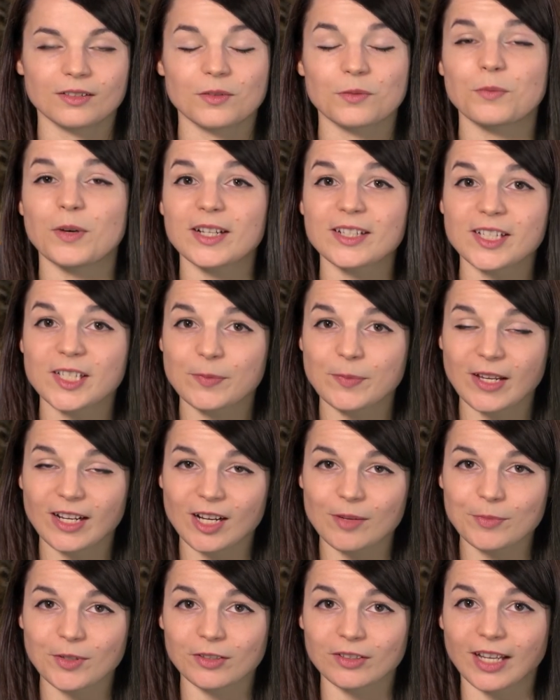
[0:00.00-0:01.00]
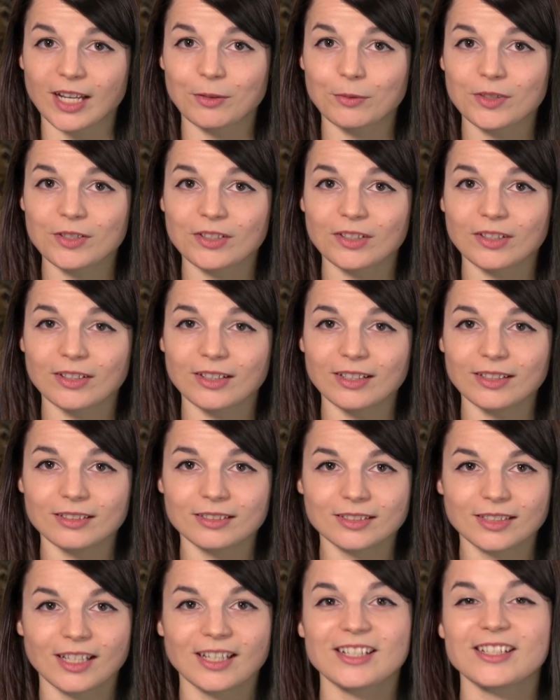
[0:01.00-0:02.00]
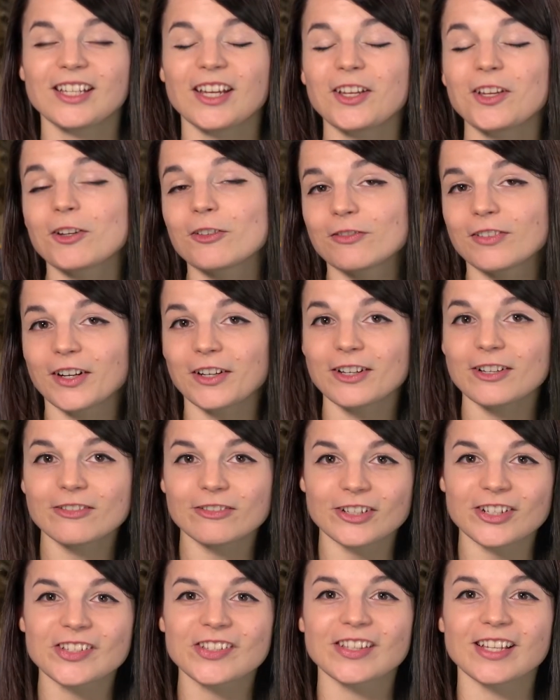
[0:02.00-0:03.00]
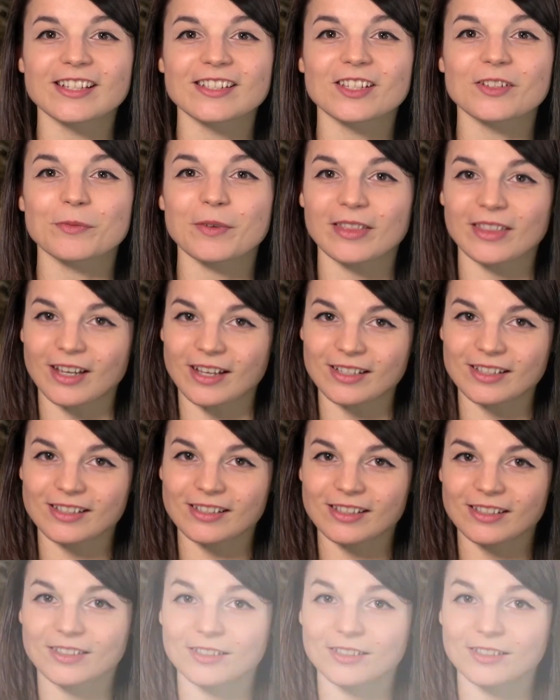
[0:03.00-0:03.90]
Want to speed up your language learning? Take your very first lesson with us.